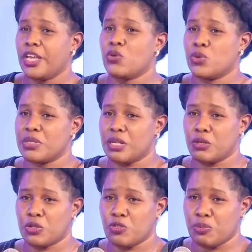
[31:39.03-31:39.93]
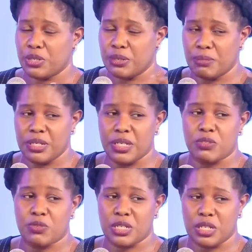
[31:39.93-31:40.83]
and we use a lot of
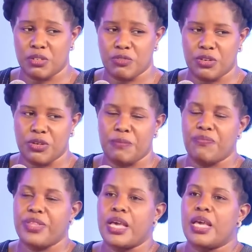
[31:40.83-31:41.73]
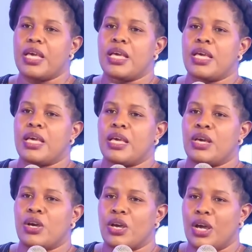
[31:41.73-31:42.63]
borders for delivery,
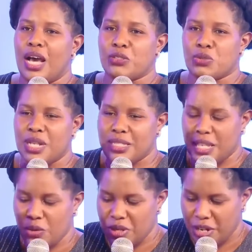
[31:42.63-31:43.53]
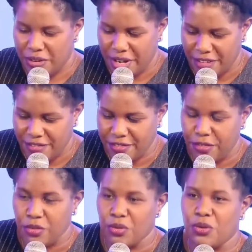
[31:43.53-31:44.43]
as soon as I would arrive,
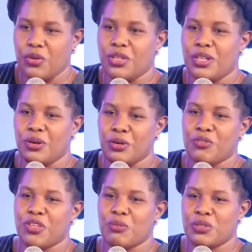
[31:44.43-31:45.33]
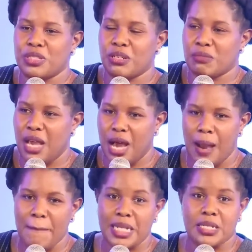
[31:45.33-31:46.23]
all of them would tell me,
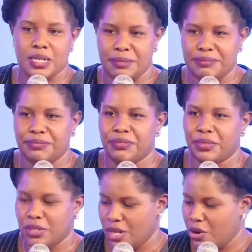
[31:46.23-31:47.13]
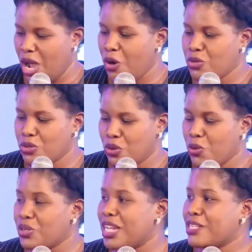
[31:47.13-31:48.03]
madam, how do the
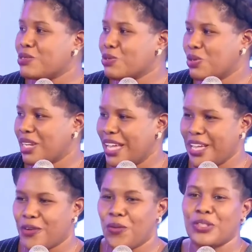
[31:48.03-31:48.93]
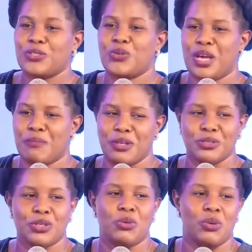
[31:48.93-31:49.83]
orders look like? What do I bring?
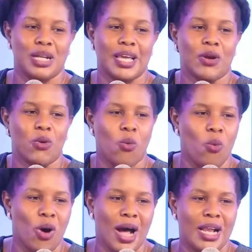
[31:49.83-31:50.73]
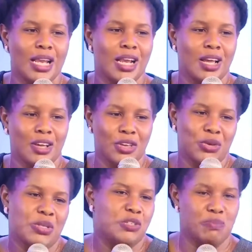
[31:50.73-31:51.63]
So we were like one
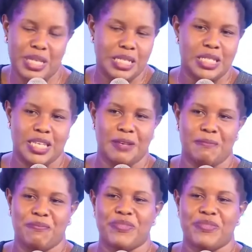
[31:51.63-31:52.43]
huge big team.